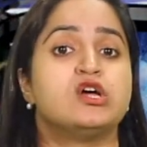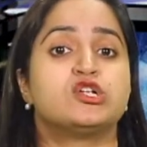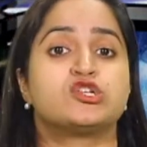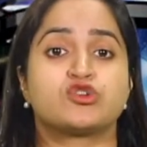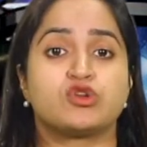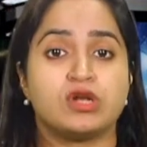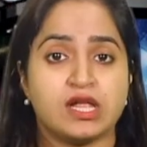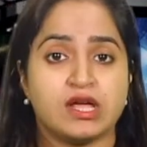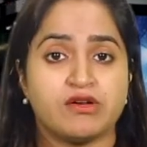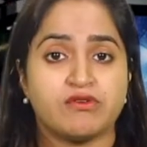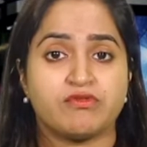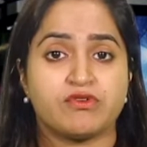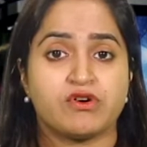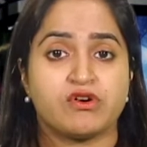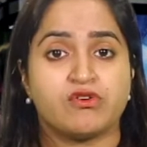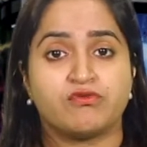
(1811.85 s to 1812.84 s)
to
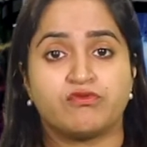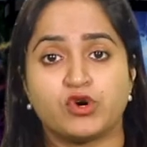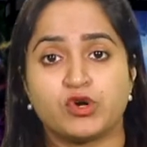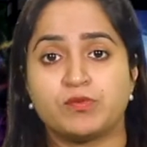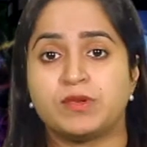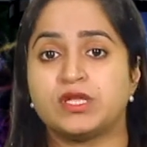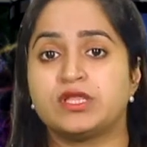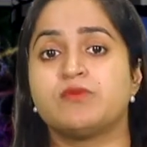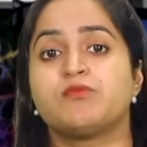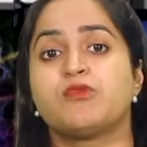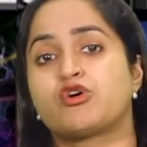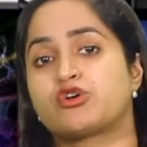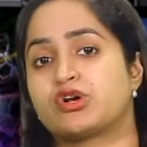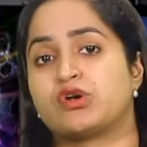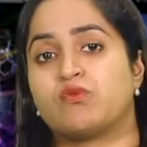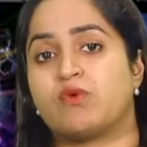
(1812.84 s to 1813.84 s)
live would be the
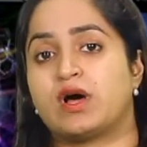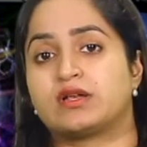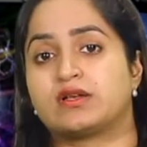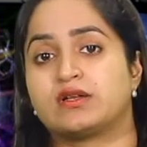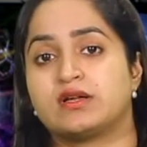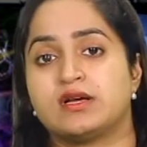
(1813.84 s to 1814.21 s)
moral one.